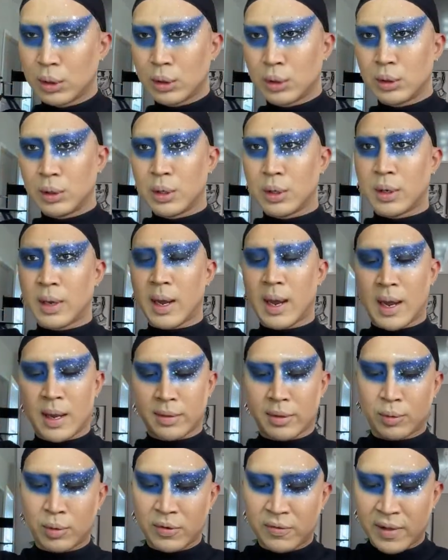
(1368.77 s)
look at
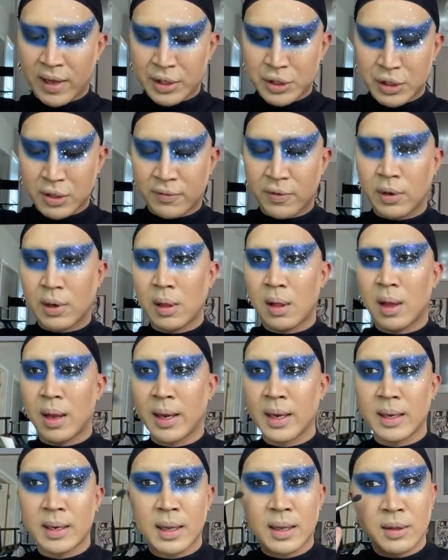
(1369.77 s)
the reflection of your
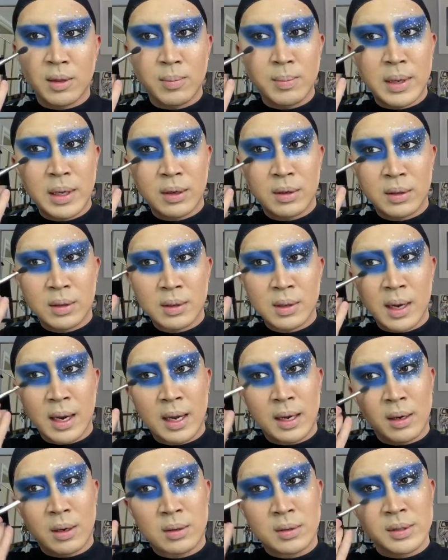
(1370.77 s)
client in the mirror,
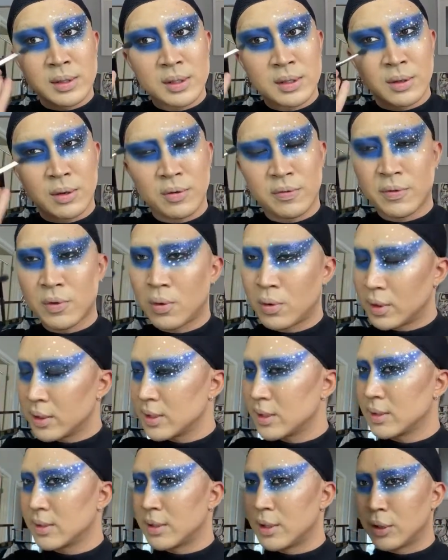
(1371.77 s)
and also, of
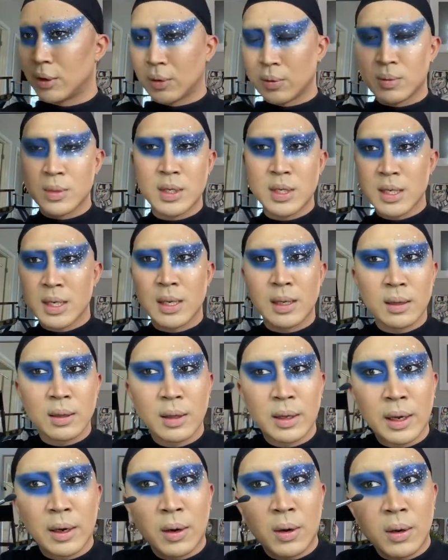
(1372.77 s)
course, you know, look
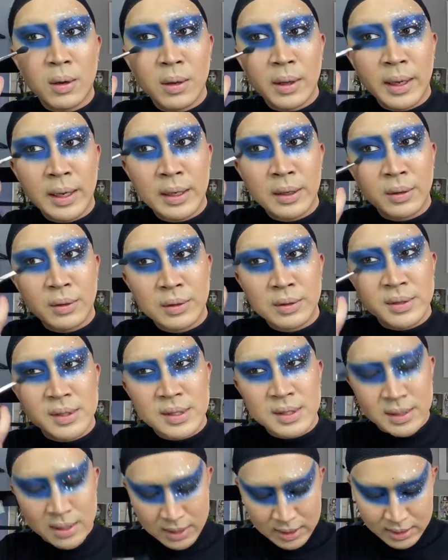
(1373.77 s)
at all angles,
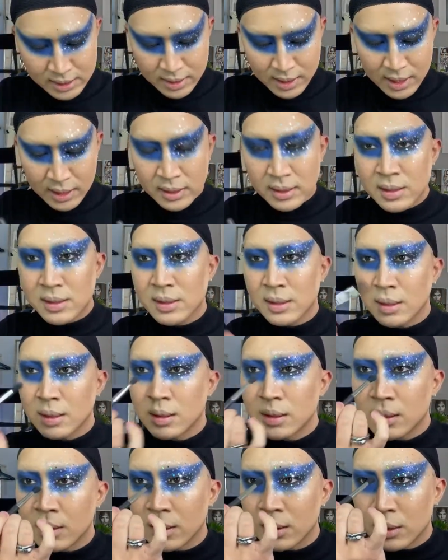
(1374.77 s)
because things
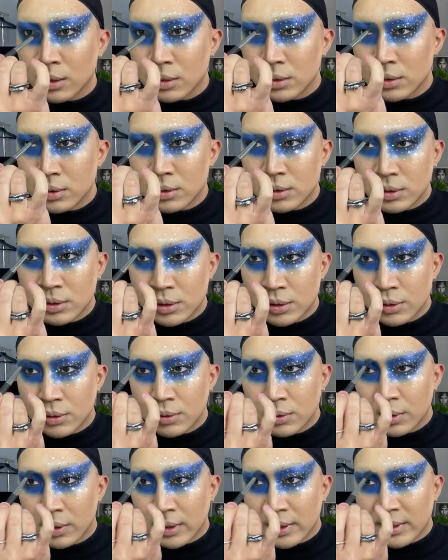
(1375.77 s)
do
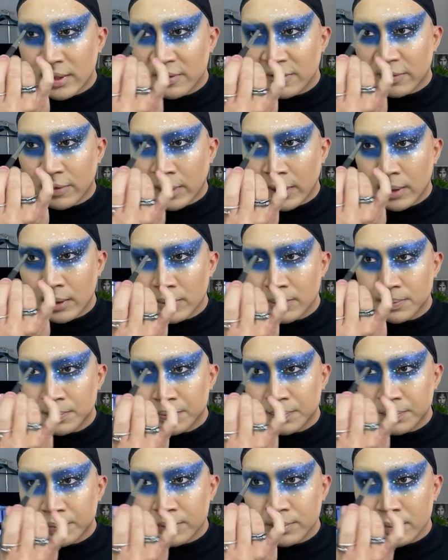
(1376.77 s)
look different.
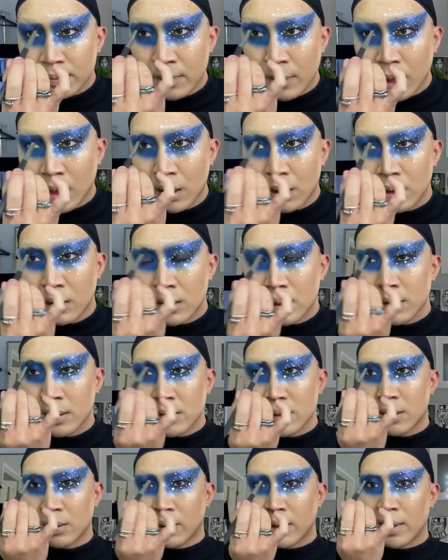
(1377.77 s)

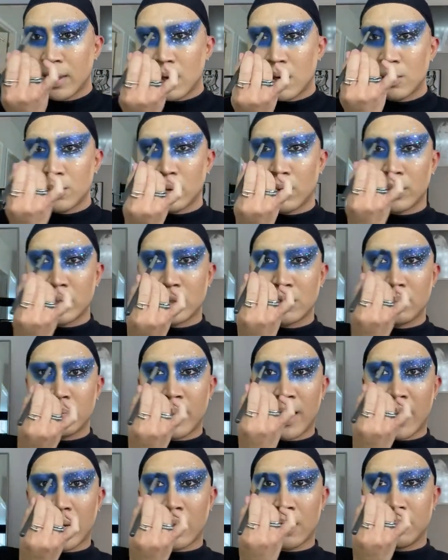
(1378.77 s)
So right now I'm going to
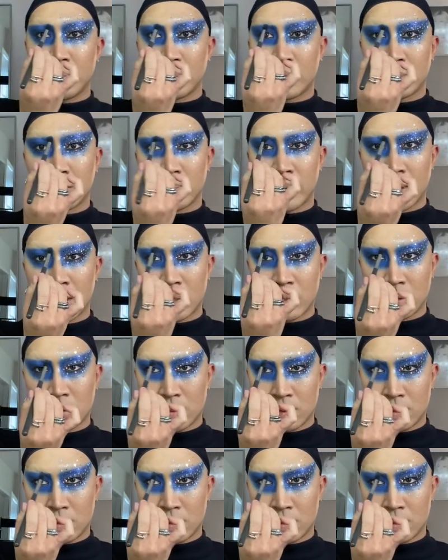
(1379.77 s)
back up a little bit